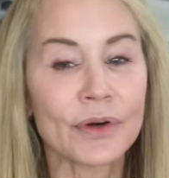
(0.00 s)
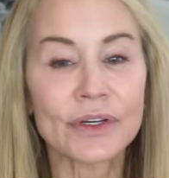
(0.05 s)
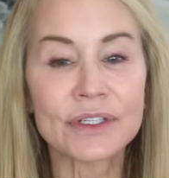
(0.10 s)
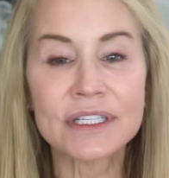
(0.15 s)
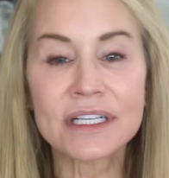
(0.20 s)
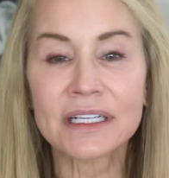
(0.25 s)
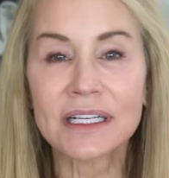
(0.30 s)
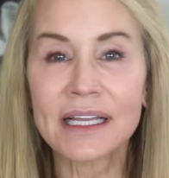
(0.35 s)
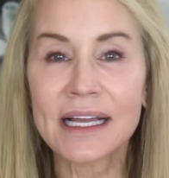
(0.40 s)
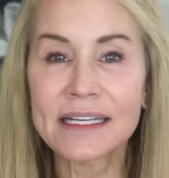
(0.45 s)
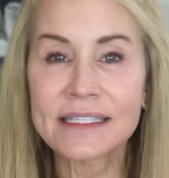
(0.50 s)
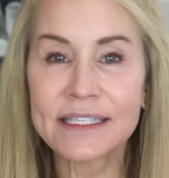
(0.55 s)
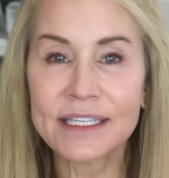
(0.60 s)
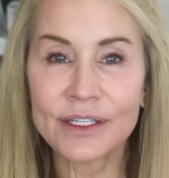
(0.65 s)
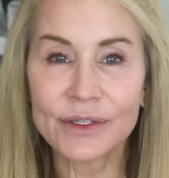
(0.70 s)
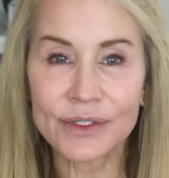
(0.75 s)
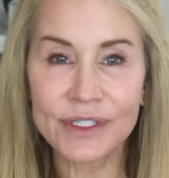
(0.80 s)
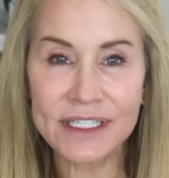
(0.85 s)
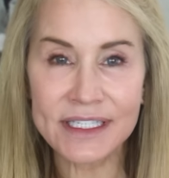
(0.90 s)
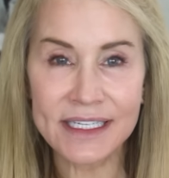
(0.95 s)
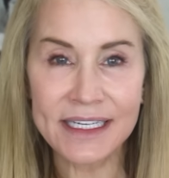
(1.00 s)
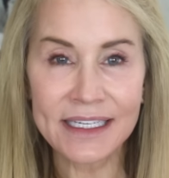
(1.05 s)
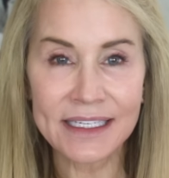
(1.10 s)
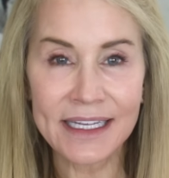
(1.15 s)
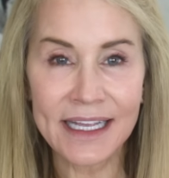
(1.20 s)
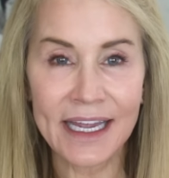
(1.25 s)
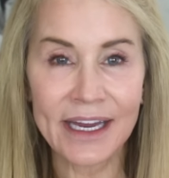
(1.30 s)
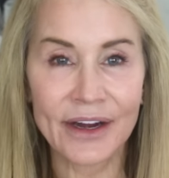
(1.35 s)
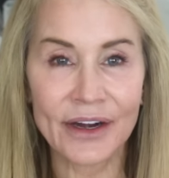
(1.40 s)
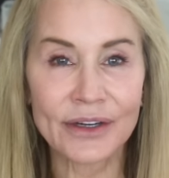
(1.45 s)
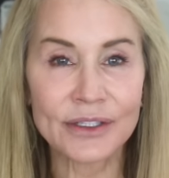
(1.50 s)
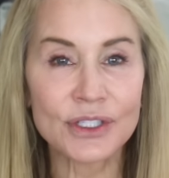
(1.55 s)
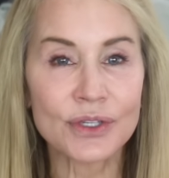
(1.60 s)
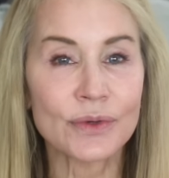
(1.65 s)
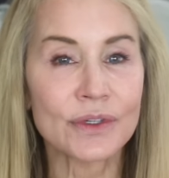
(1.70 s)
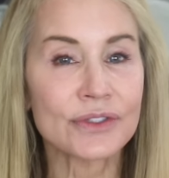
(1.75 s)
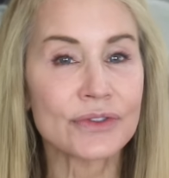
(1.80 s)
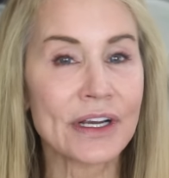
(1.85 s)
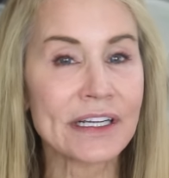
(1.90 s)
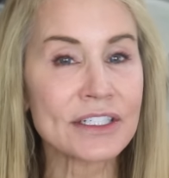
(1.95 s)
personalizing your skincare
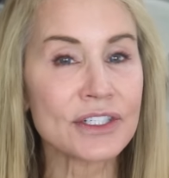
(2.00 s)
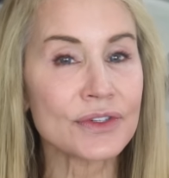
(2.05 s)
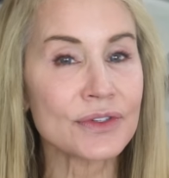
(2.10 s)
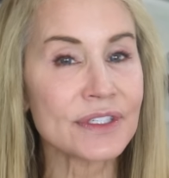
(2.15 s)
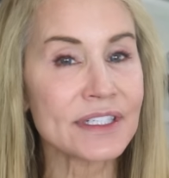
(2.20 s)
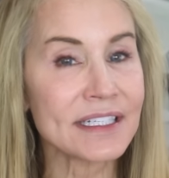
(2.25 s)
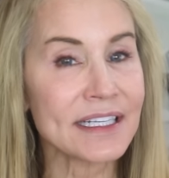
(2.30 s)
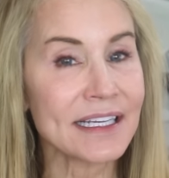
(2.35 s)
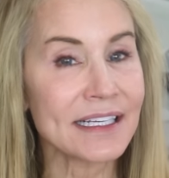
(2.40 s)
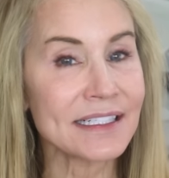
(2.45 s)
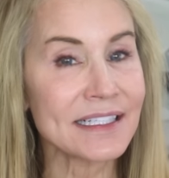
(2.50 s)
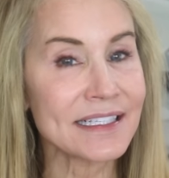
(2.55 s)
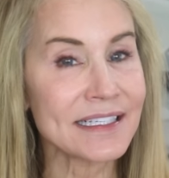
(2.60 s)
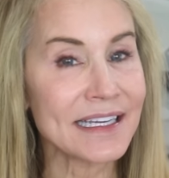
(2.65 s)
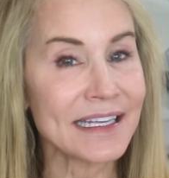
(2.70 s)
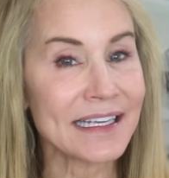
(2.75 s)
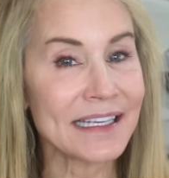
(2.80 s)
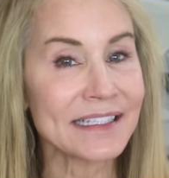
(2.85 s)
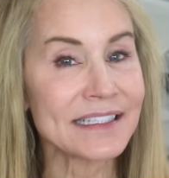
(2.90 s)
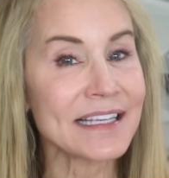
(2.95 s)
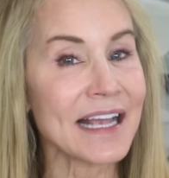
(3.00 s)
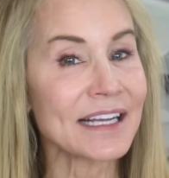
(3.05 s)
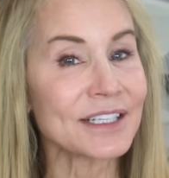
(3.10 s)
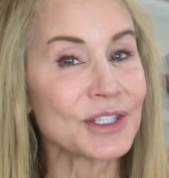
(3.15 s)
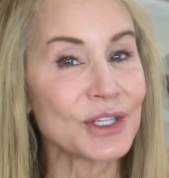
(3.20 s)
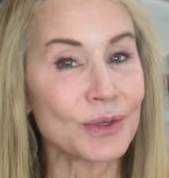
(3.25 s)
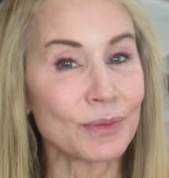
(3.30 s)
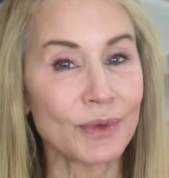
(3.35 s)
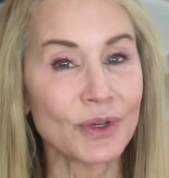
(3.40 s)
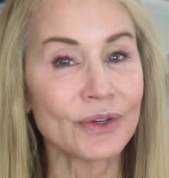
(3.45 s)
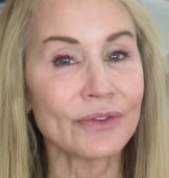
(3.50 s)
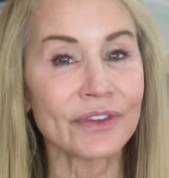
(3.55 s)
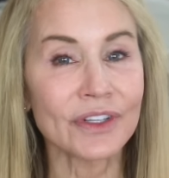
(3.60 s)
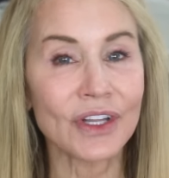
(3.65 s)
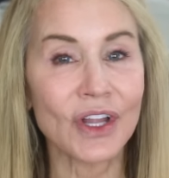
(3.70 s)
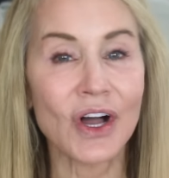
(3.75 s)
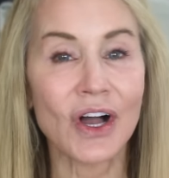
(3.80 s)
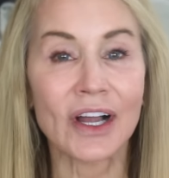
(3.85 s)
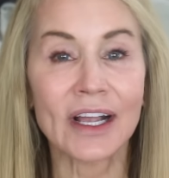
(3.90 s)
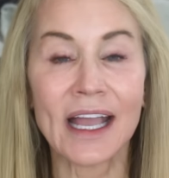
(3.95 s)
to address your skin's needs as you move
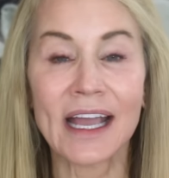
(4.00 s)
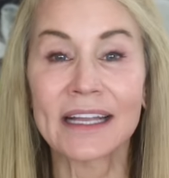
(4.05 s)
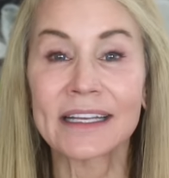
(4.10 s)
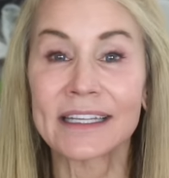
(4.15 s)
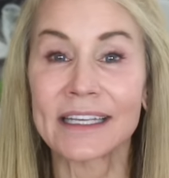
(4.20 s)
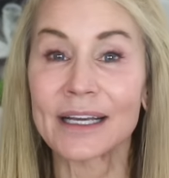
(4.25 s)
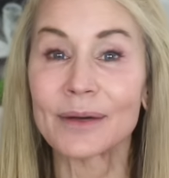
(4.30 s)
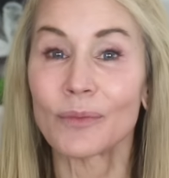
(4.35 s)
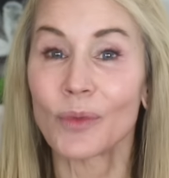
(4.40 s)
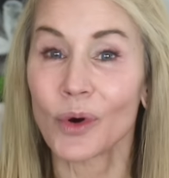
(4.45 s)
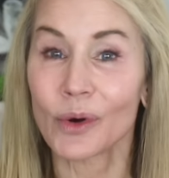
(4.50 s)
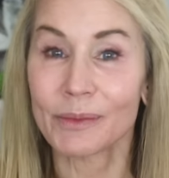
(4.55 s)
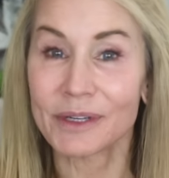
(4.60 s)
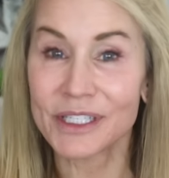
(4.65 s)
along and get more